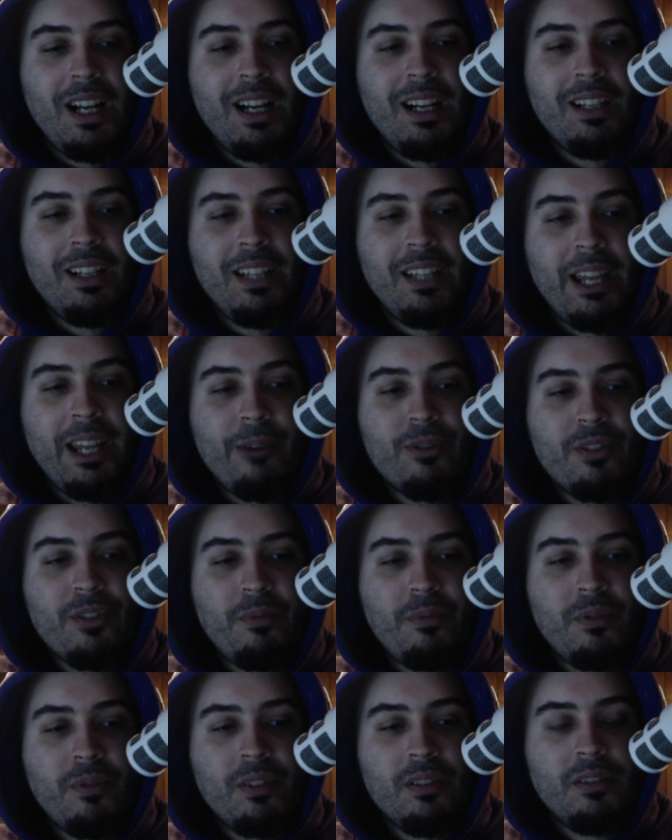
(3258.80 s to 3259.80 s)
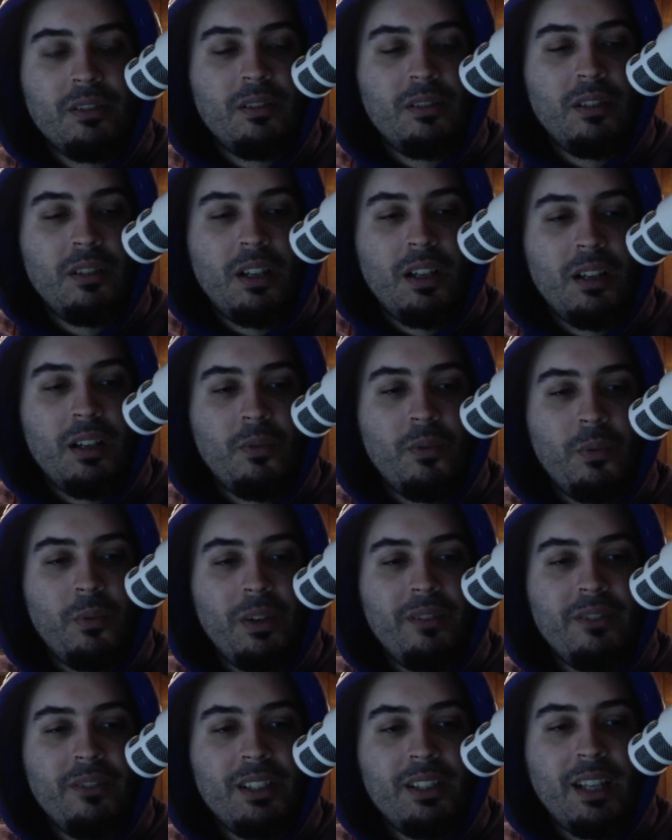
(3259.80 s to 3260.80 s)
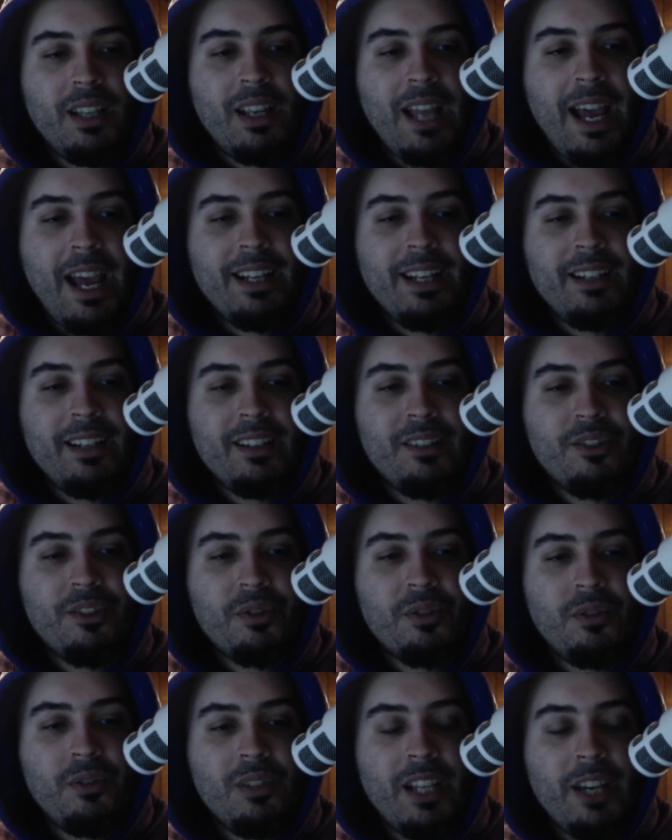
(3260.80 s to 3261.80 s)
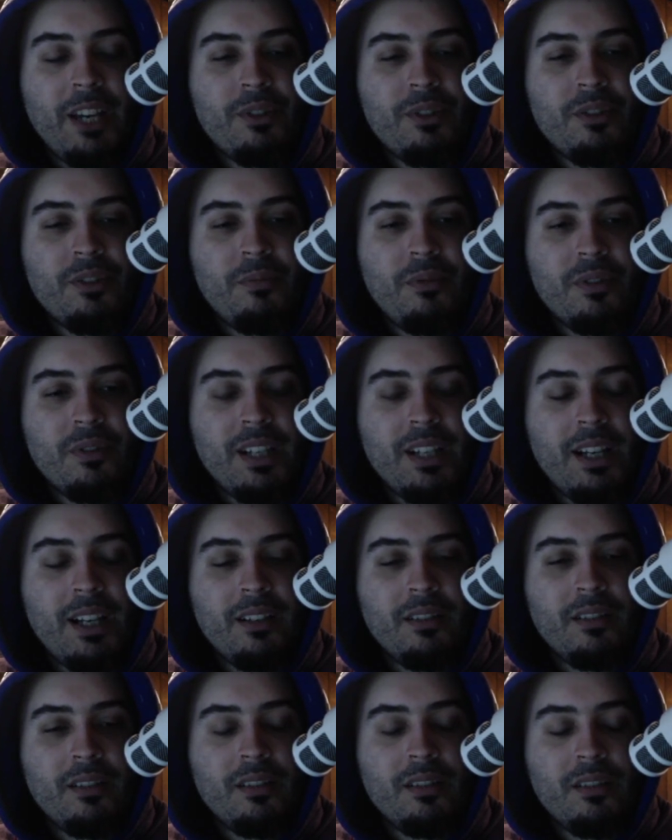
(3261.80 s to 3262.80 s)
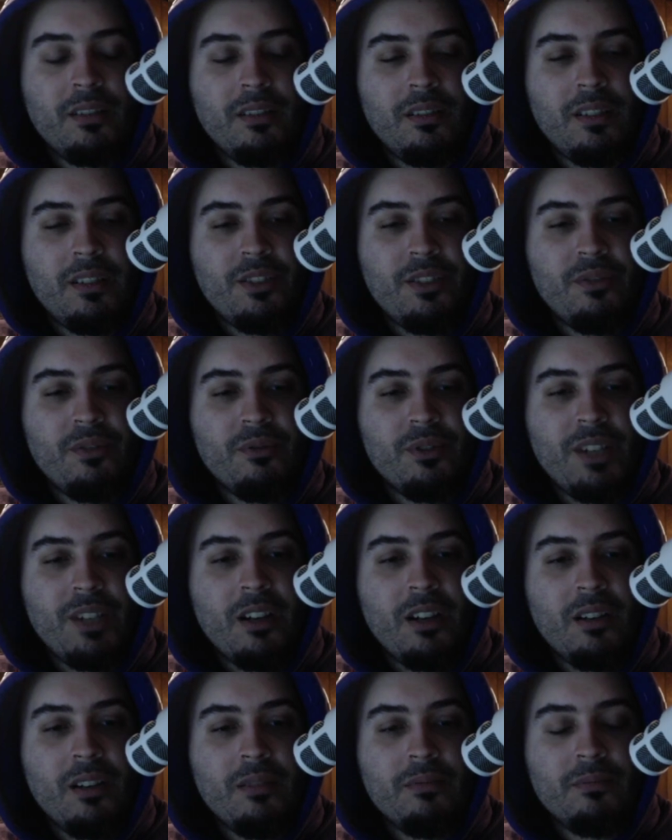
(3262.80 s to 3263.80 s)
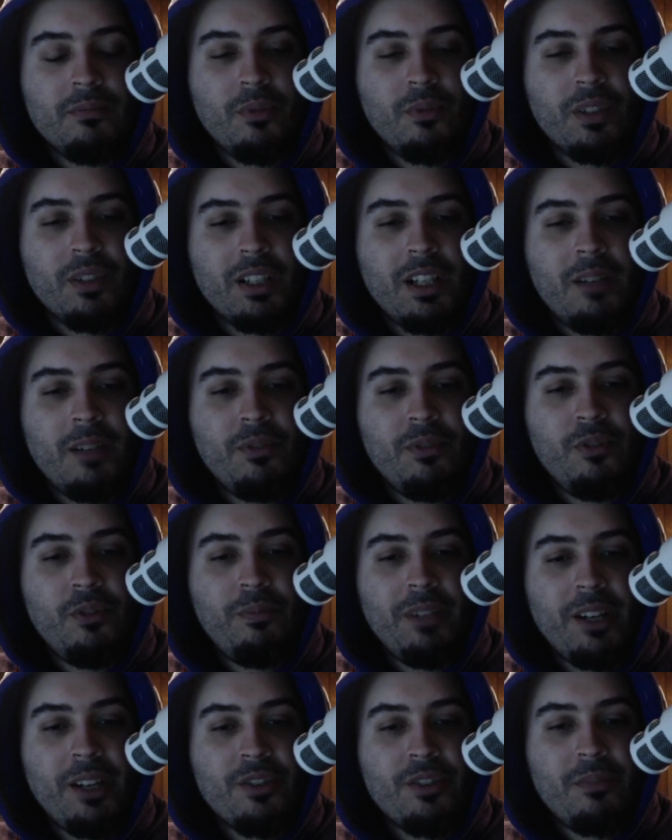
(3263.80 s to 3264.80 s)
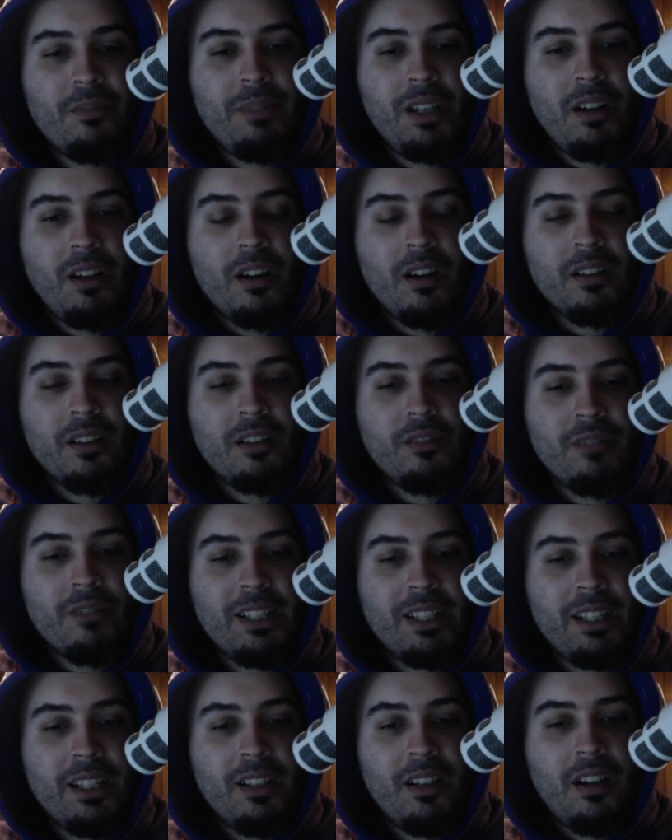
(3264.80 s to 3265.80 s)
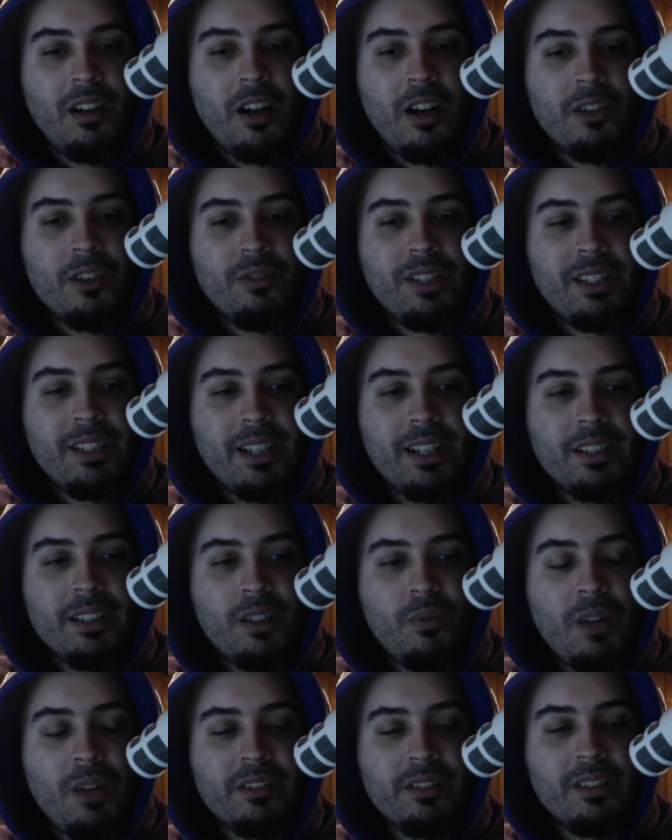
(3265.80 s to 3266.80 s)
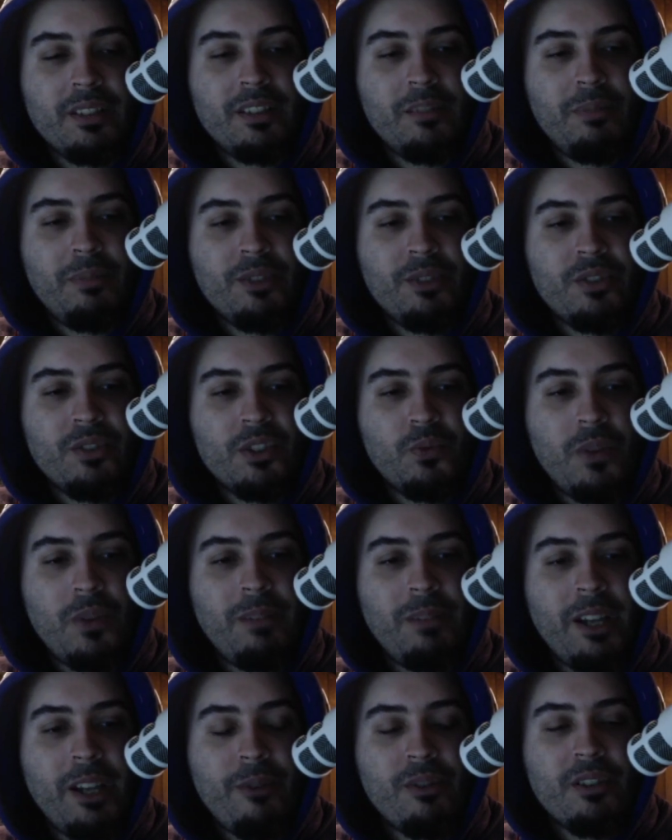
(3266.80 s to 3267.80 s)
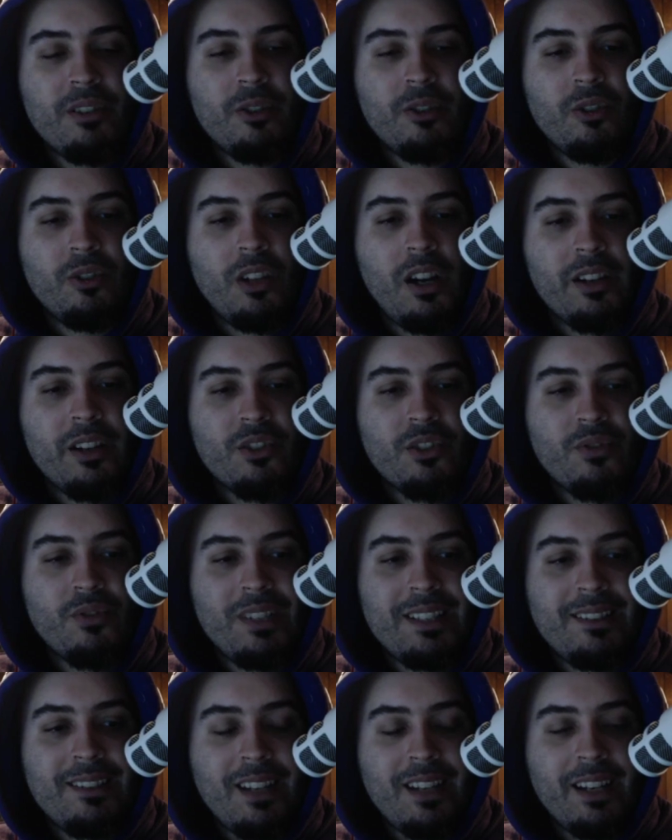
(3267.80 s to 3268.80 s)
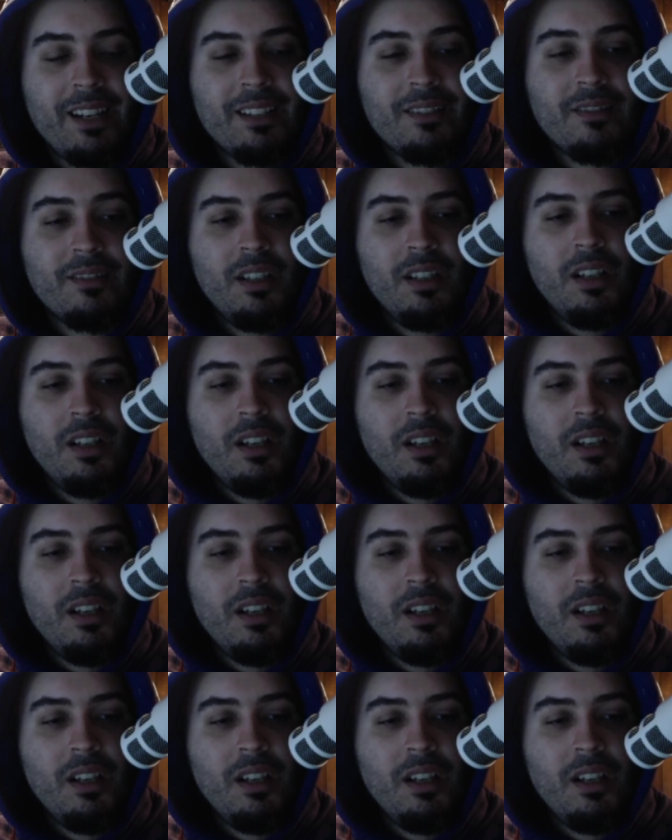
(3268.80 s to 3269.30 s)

Language support. We've added additional language support to Legends of Runeterra. More to come. New players should be correctly auto-detected, while existing players can swap languages in their login screen settings.